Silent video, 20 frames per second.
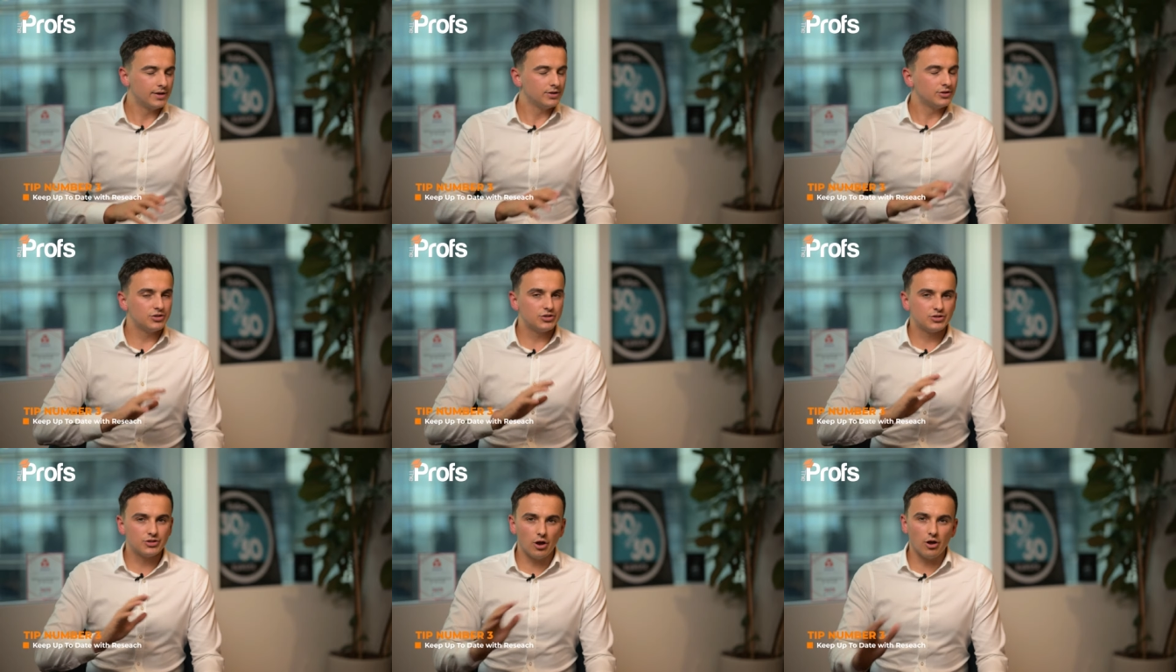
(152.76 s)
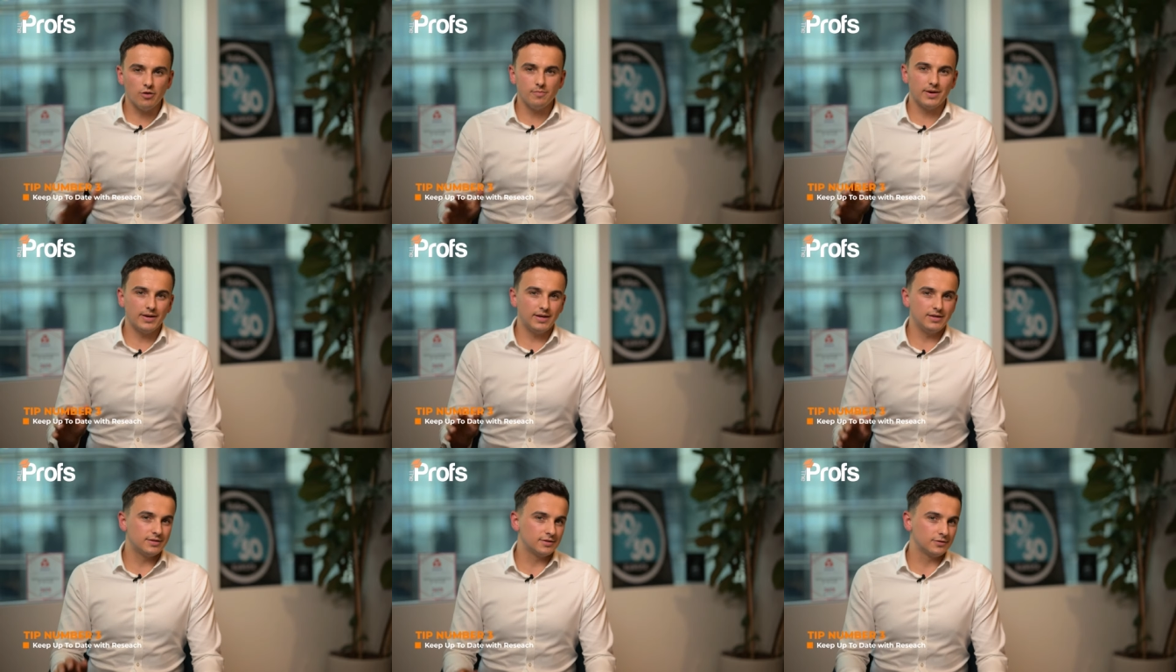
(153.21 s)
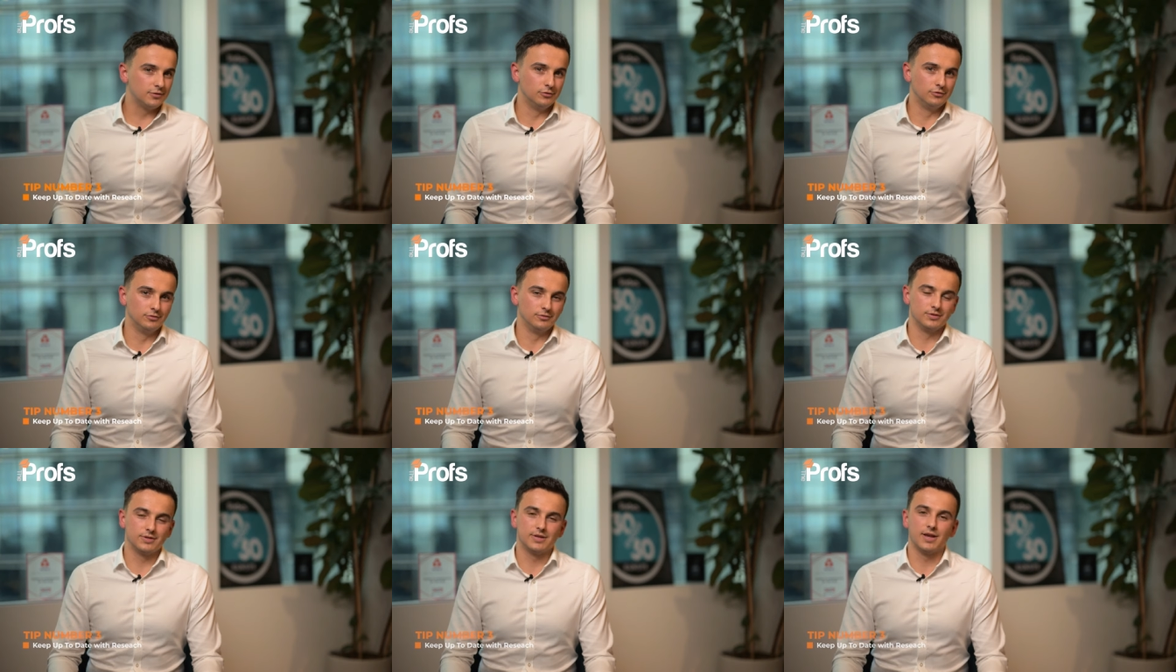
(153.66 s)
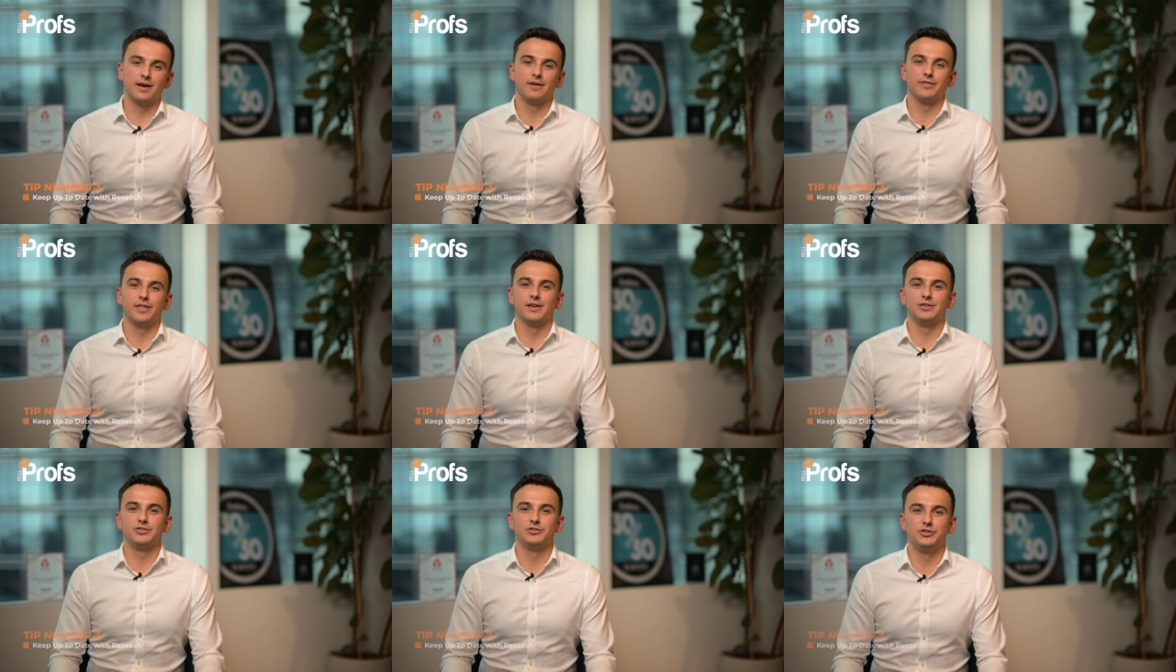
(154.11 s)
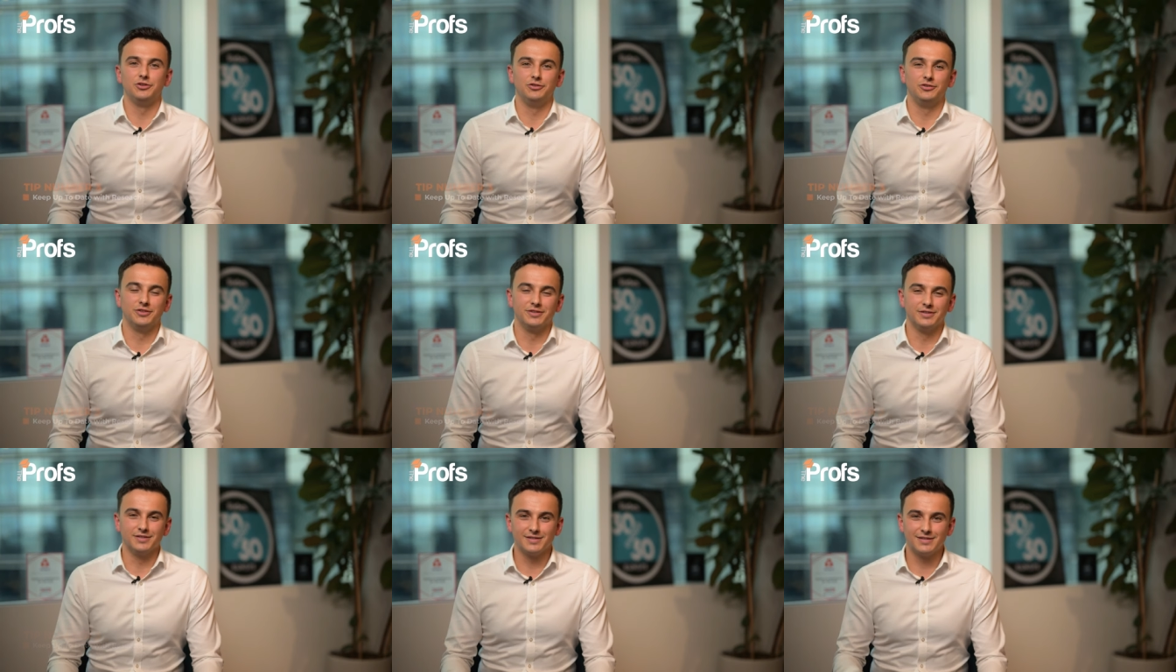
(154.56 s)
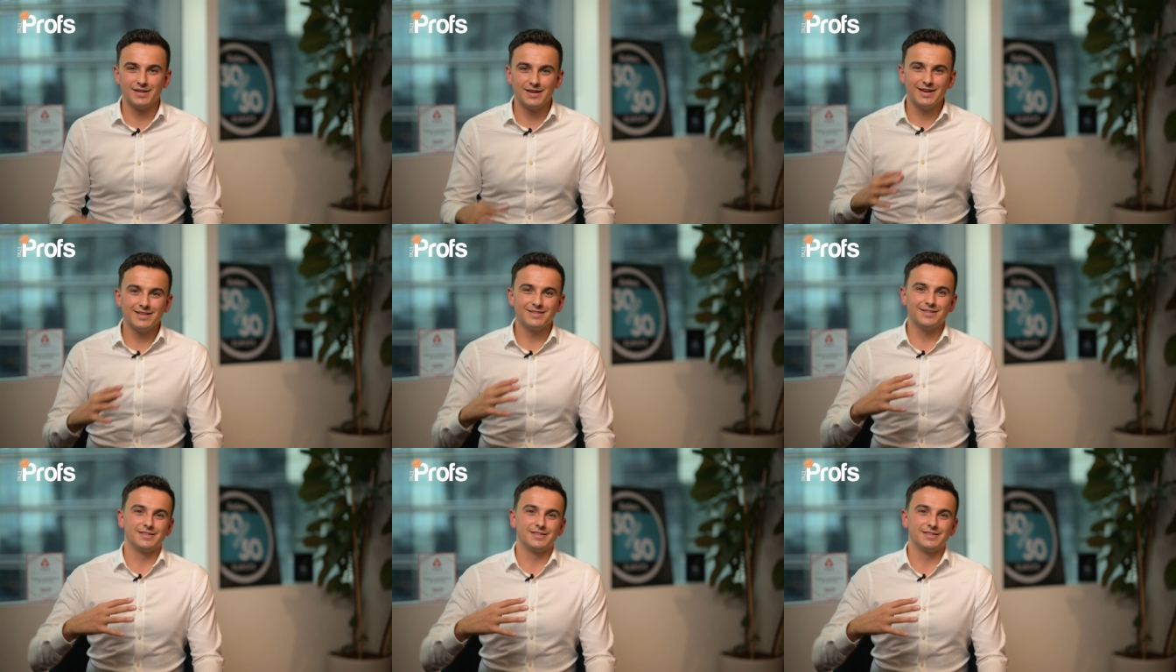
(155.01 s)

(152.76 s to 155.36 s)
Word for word: So many schools tell their students